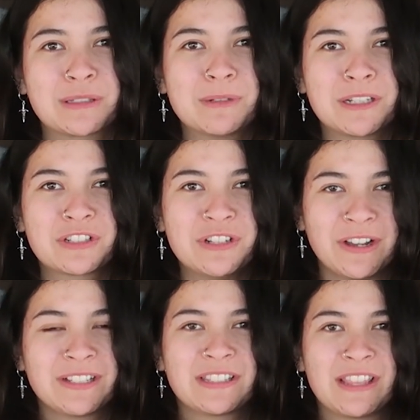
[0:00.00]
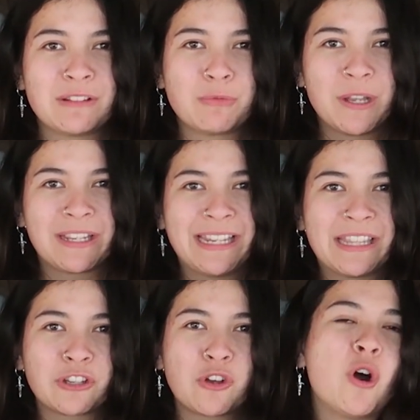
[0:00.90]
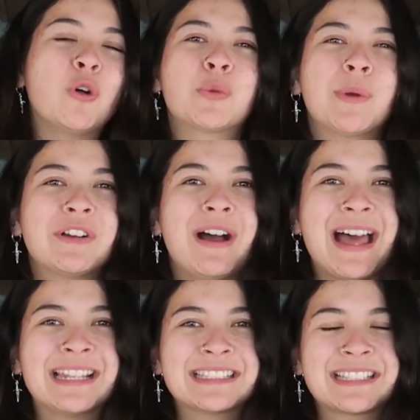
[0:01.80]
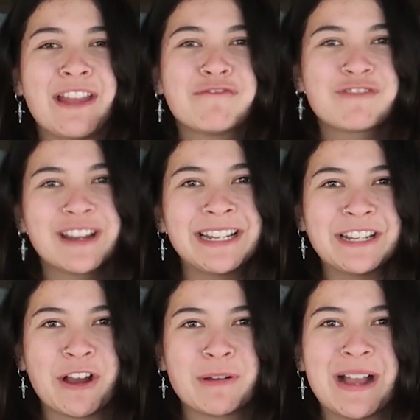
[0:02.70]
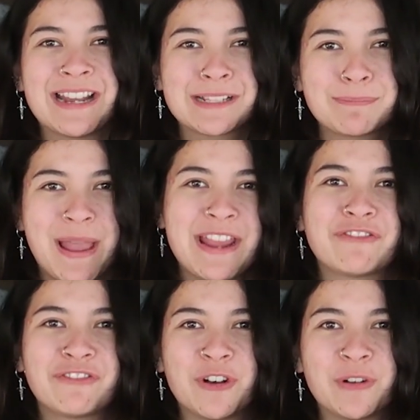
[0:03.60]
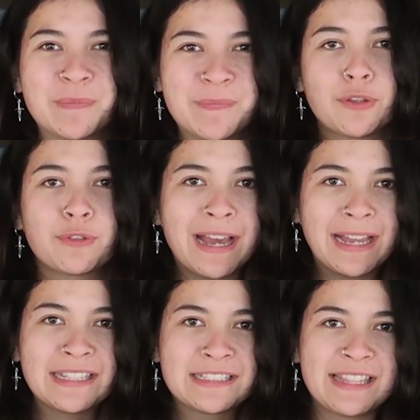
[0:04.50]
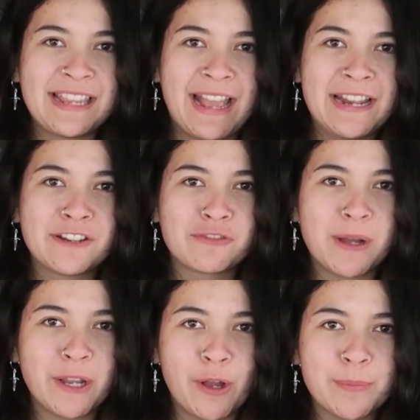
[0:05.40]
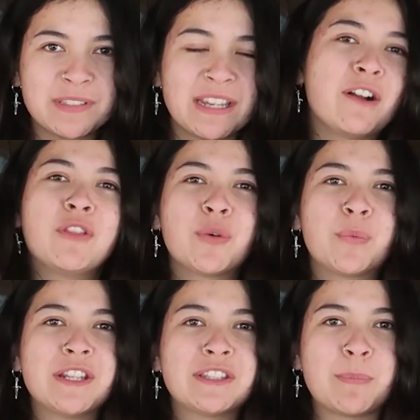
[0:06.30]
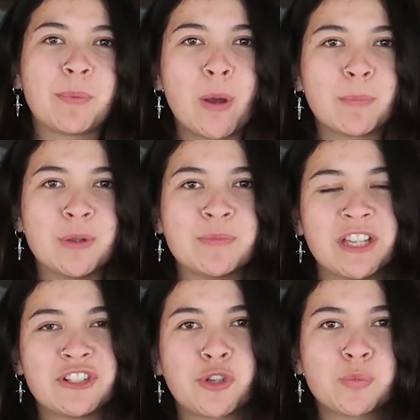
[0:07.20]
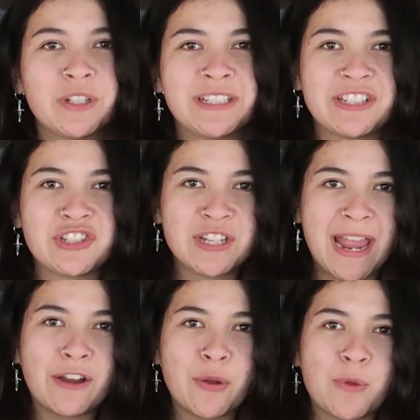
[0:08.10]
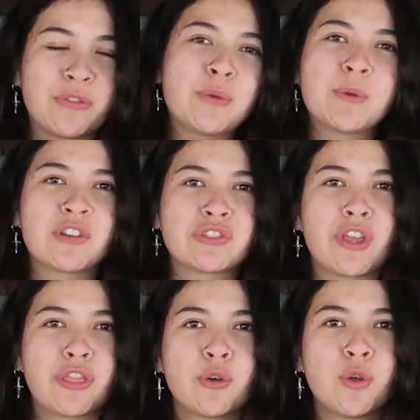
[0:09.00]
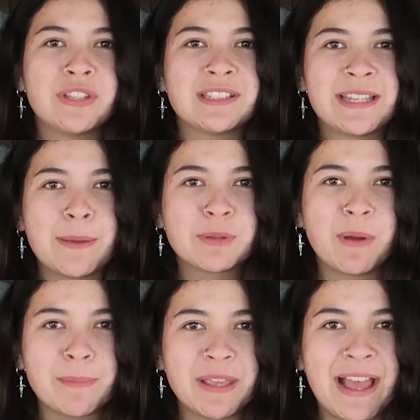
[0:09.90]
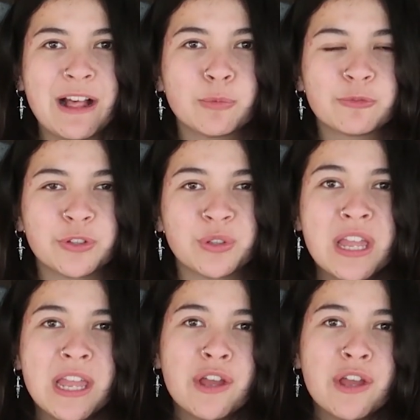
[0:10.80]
it's much nicer than working in the cold where your hands get really numb and it's painful. So that is the end of my update on the winter problems. I just wanted to share it with you because I thought these tips might be helpful